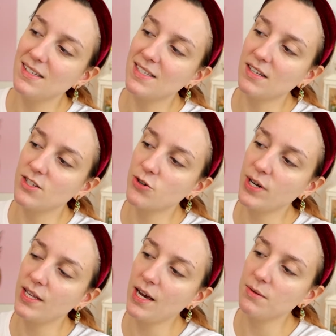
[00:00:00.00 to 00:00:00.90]

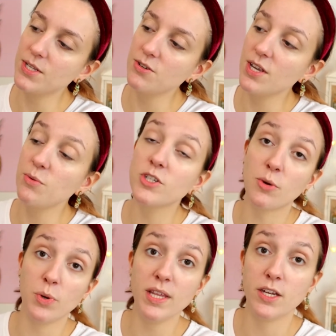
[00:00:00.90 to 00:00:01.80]
sunscreen that I was using, which I
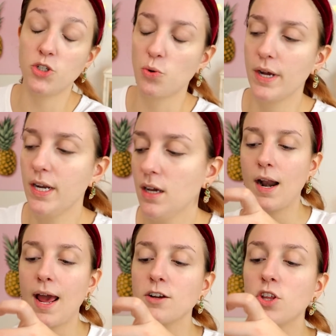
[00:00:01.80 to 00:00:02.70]
really enjoyed.
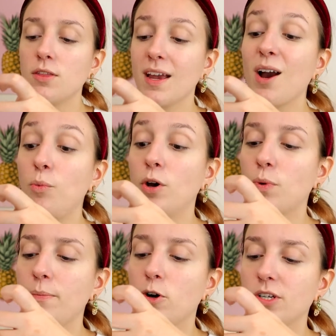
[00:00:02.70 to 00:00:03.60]
And I actually think I will
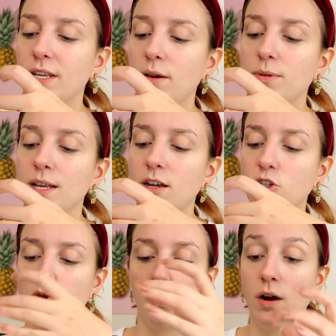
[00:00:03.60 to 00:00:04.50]
repurchase it. It was like a
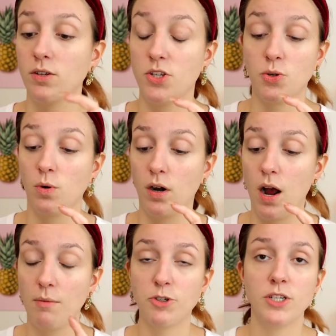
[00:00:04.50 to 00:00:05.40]
drugstore
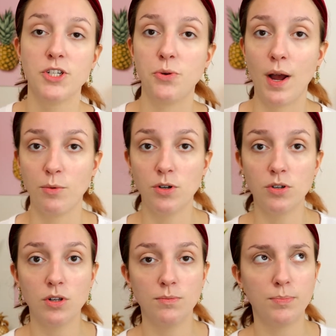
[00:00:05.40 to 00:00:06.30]
option too. I
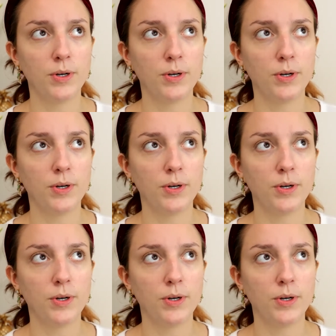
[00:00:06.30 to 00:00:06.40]
will